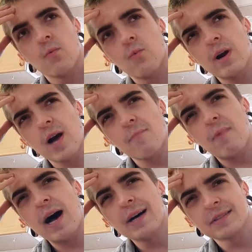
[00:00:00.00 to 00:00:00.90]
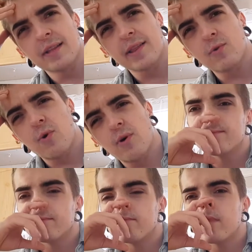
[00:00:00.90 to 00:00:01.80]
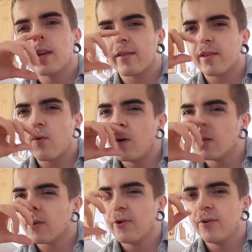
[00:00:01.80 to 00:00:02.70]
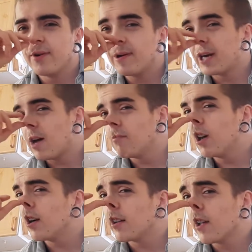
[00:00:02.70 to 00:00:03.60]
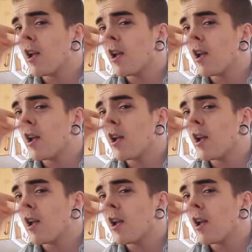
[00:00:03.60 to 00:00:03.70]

when I'm at the store, it's all good, and I'm like,